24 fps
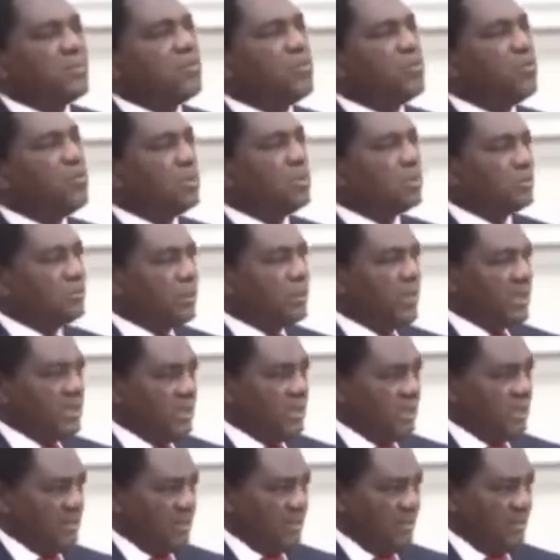Who was paid?
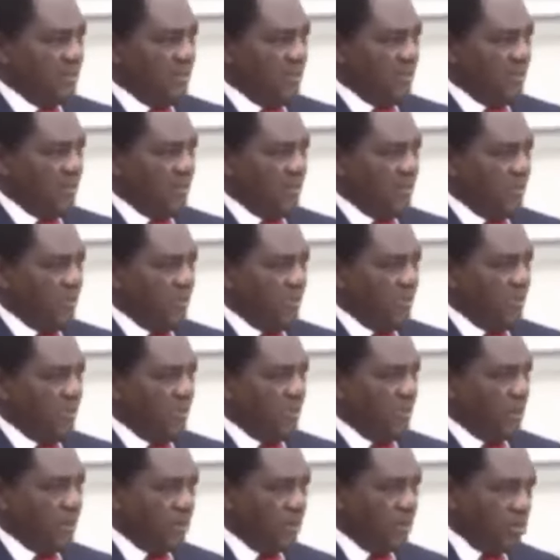
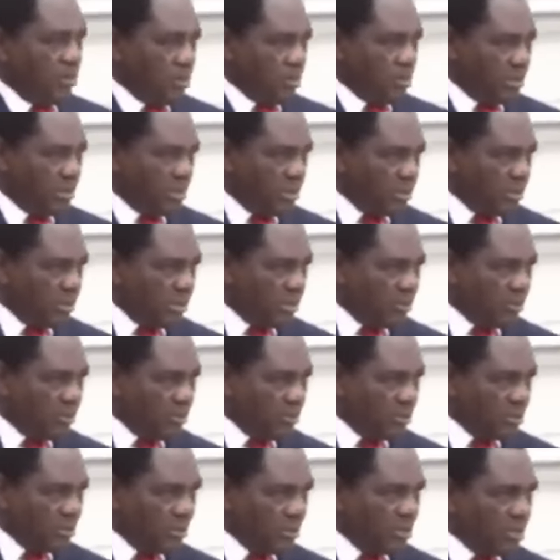Auditor, ten
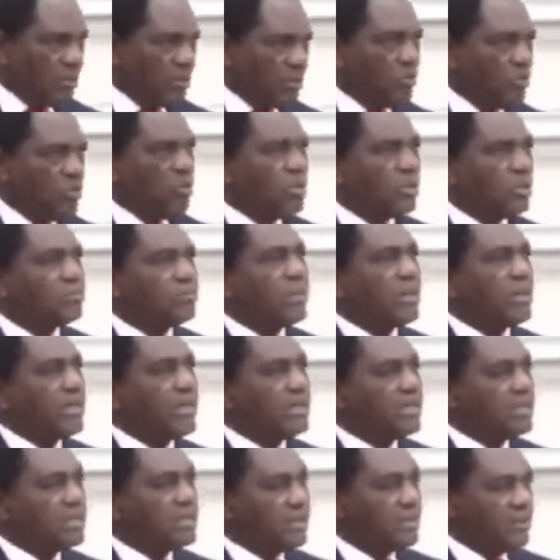auditor. Who was
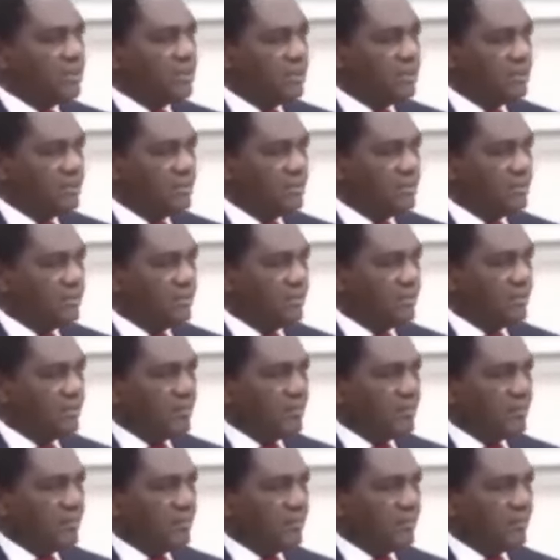paid?
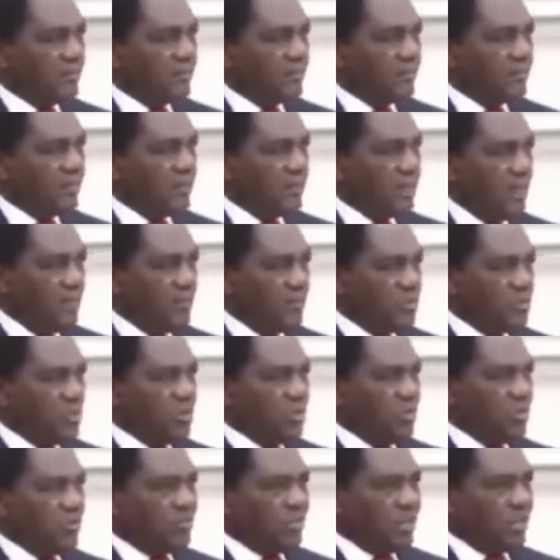I'm sure
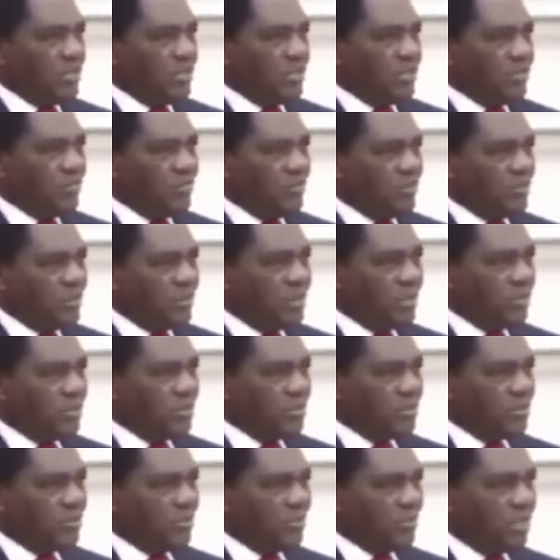you have that information
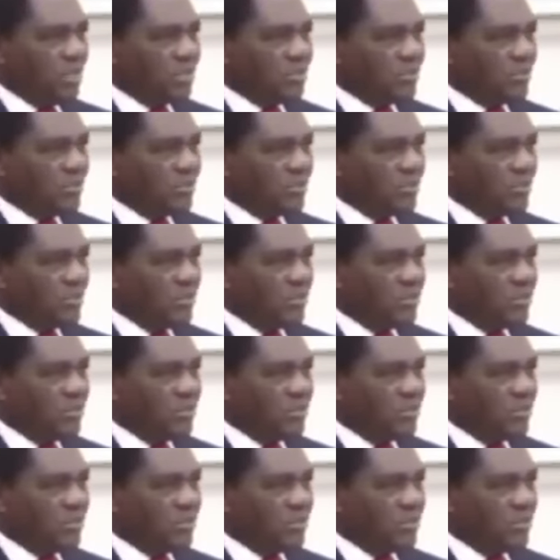on your fingertips.